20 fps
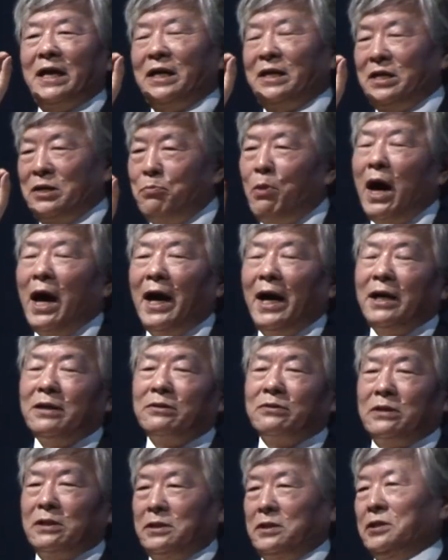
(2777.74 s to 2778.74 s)
remark,
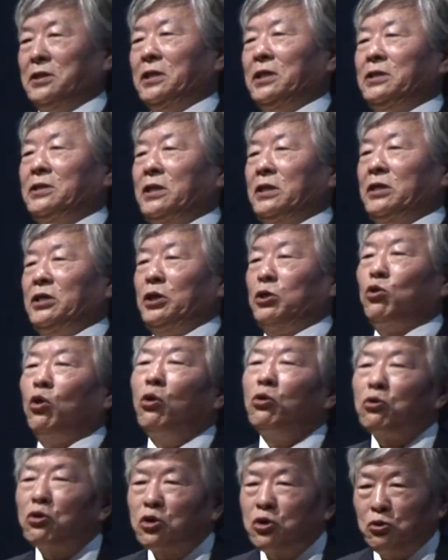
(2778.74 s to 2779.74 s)
as a
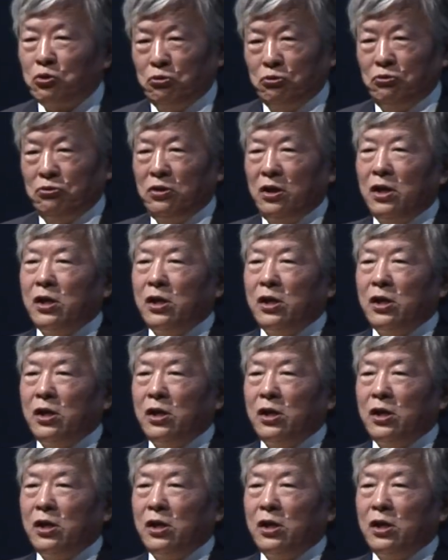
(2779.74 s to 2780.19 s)
recall cue